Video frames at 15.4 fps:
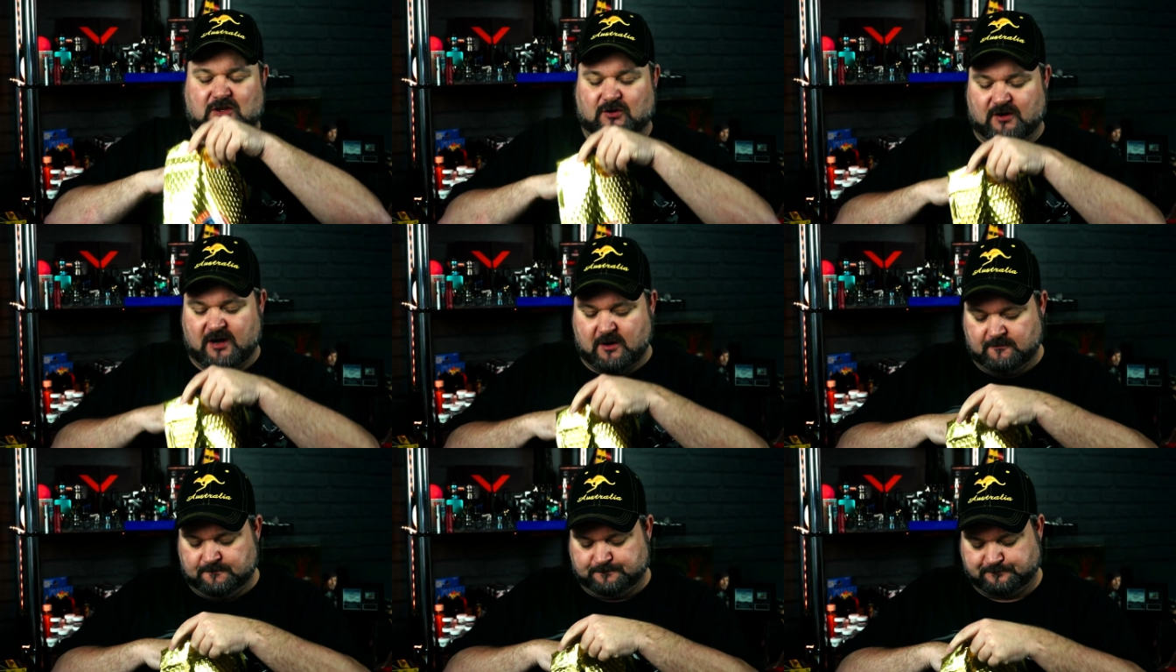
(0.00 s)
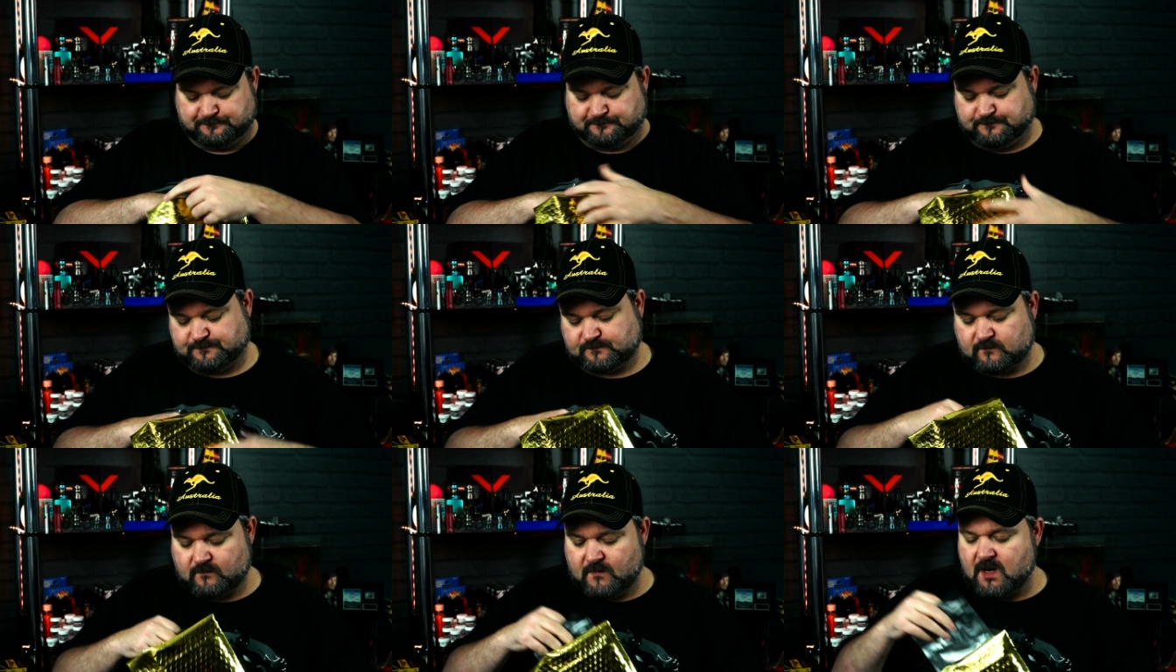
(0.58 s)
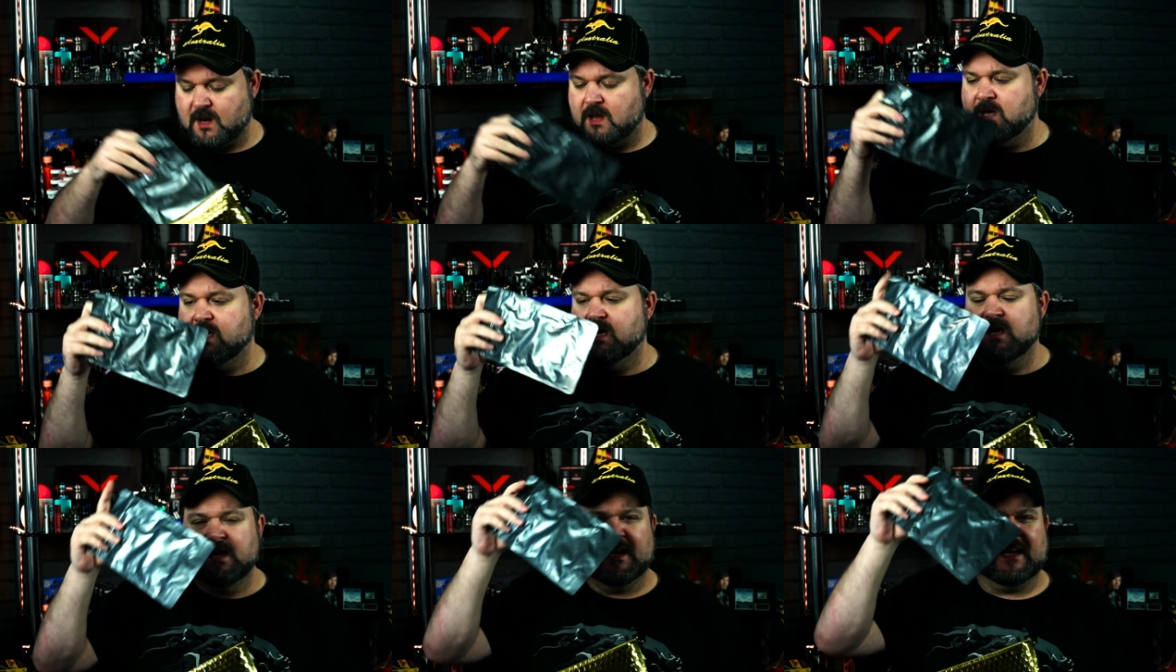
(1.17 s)
through.
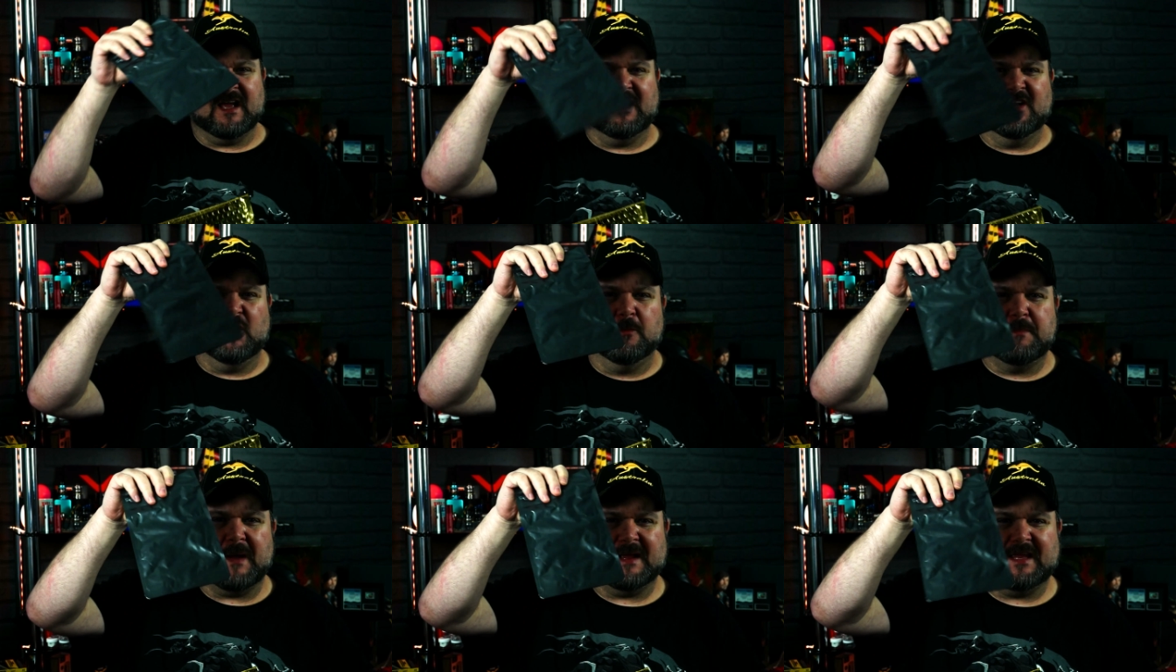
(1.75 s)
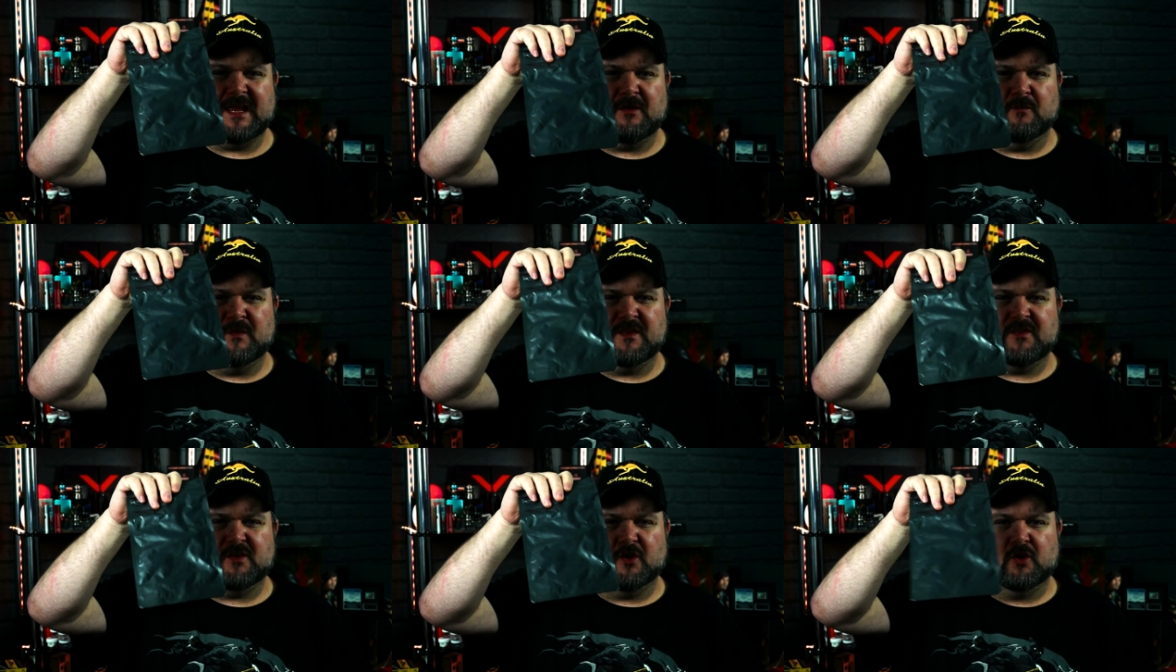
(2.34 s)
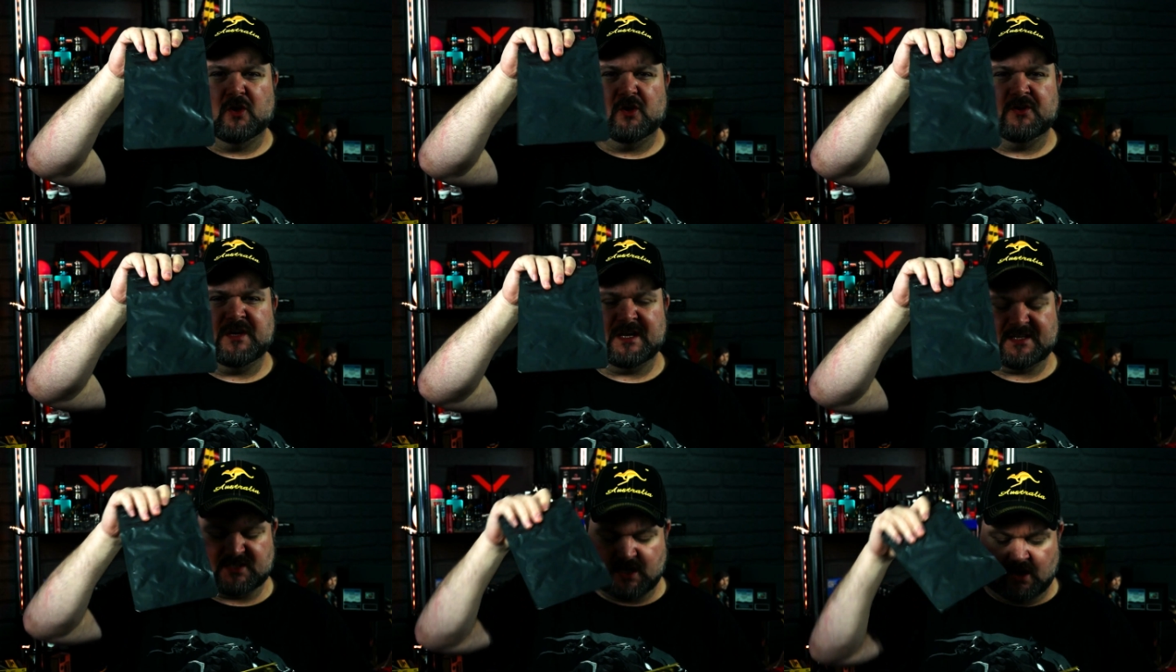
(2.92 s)
You get a little baggie with your
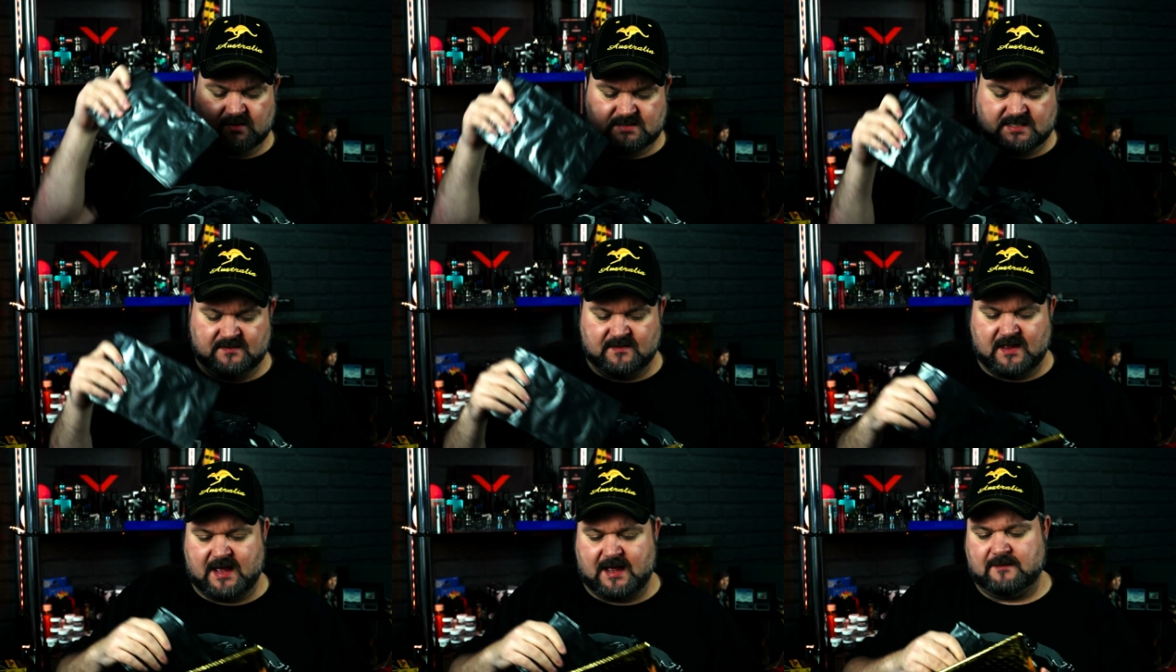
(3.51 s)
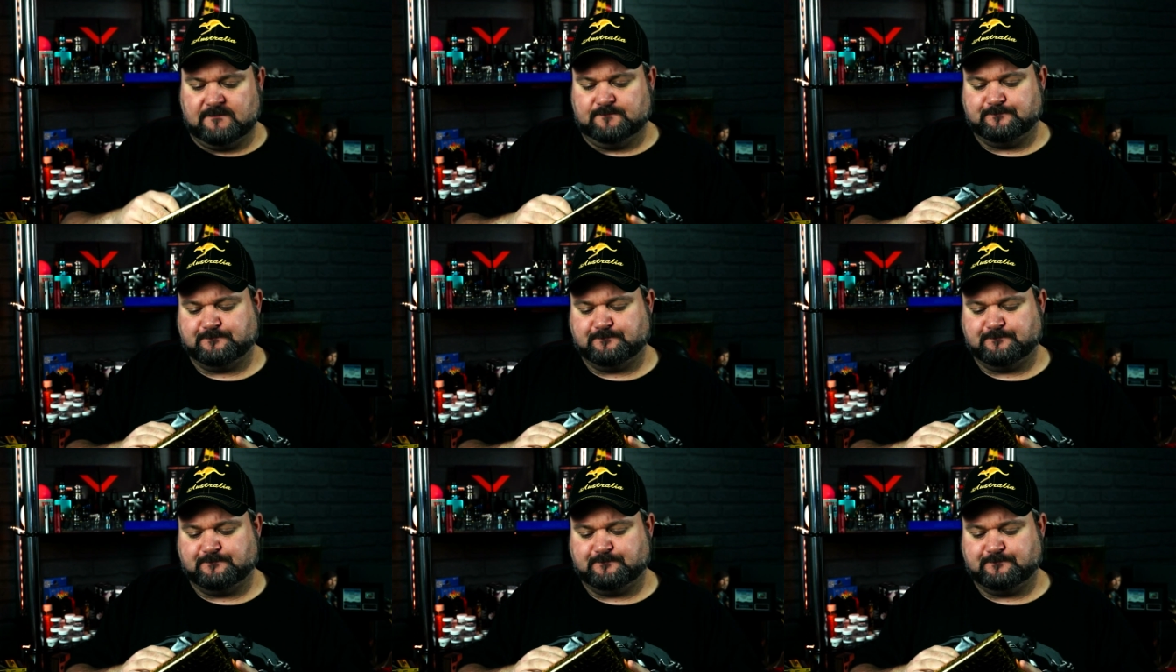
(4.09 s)
Nic salts in there.